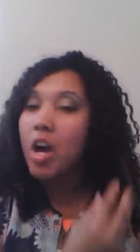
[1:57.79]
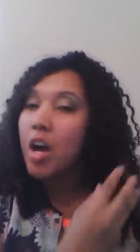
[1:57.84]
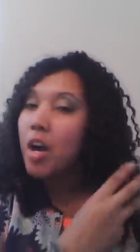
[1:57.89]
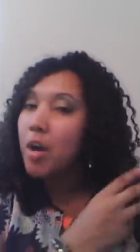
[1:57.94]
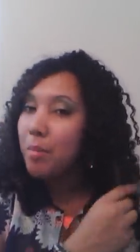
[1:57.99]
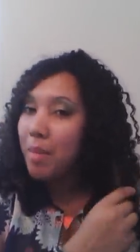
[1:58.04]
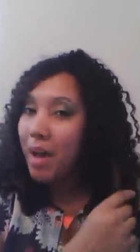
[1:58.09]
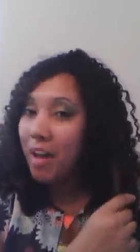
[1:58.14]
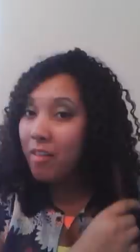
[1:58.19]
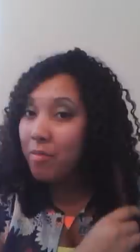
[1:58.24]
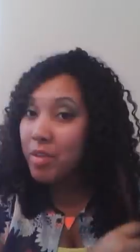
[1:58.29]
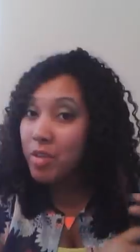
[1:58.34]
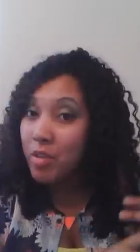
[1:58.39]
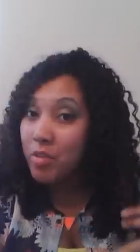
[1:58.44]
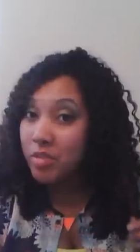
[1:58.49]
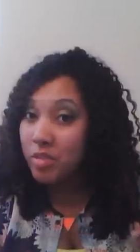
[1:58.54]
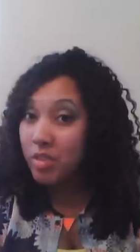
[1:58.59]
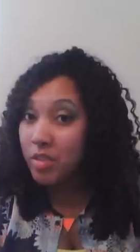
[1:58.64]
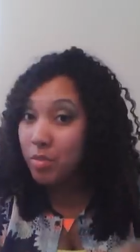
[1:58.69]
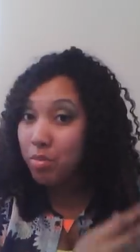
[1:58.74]
Um, I've been
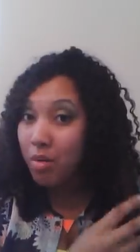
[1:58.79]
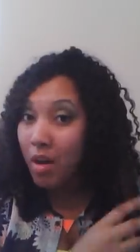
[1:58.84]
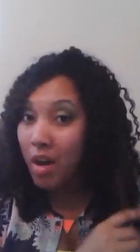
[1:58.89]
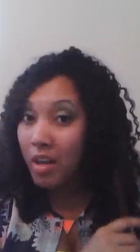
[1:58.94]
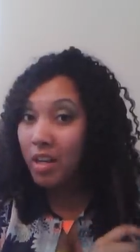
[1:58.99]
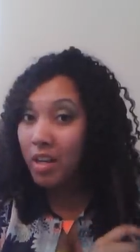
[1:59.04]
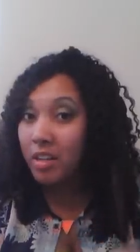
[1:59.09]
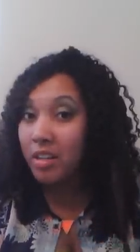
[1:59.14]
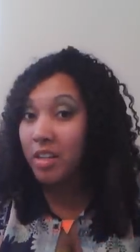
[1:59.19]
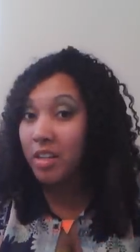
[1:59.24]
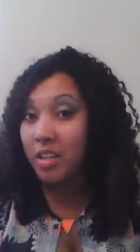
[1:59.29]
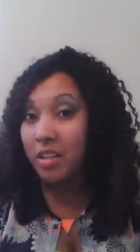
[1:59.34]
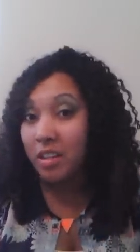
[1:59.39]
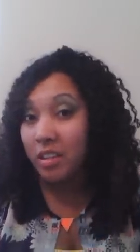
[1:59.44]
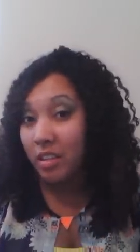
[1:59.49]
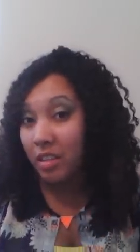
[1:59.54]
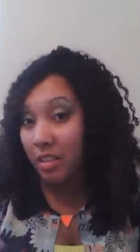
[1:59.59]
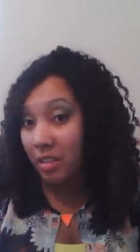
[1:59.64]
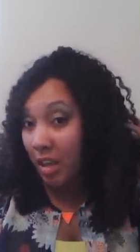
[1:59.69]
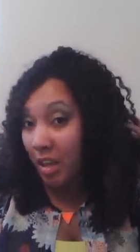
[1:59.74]
using this product in
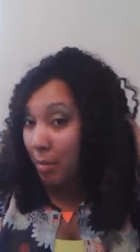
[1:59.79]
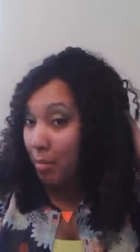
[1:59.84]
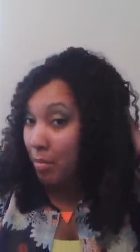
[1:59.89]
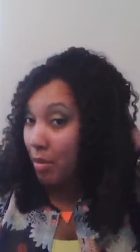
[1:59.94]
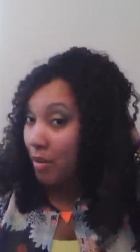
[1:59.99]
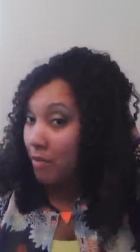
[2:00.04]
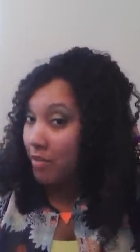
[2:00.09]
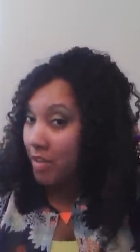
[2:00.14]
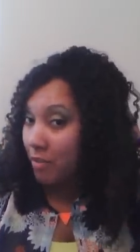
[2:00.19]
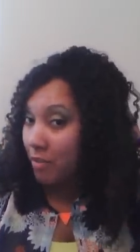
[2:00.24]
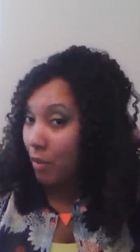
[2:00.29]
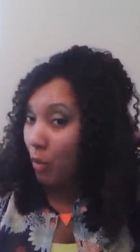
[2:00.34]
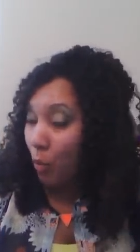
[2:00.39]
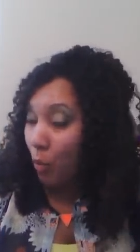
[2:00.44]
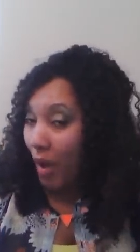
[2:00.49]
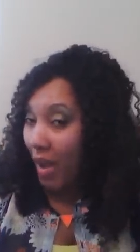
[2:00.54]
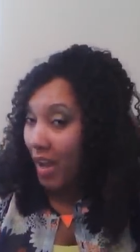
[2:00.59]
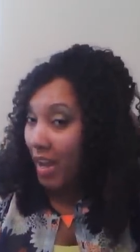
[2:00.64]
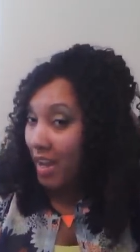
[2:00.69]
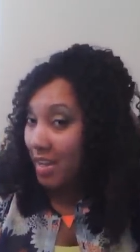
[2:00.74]
a number of different
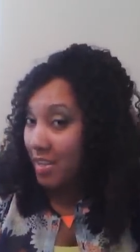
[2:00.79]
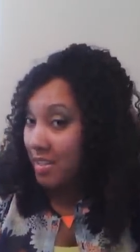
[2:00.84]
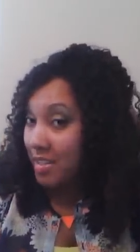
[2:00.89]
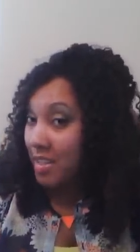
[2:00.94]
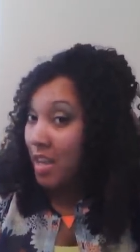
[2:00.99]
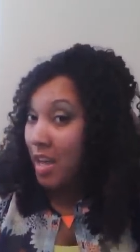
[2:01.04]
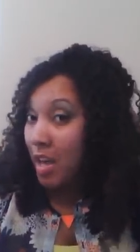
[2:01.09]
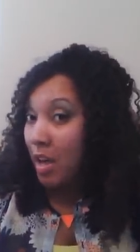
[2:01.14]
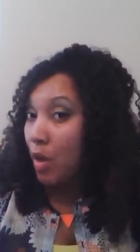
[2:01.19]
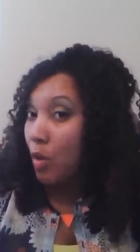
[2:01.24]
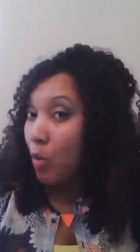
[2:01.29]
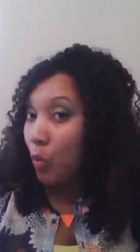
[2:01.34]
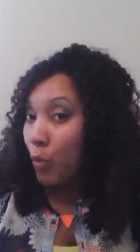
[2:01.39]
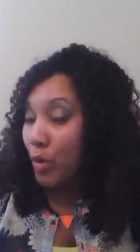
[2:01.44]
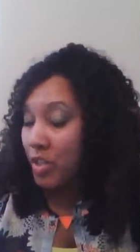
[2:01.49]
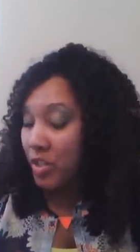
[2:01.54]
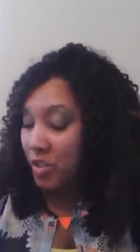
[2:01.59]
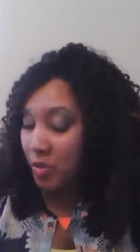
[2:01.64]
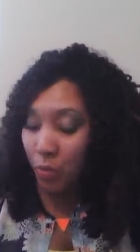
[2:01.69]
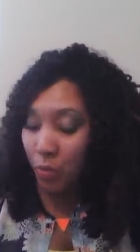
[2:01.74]
ways
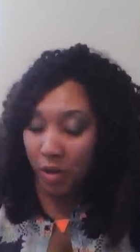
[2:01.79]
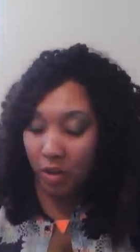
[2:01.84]
which is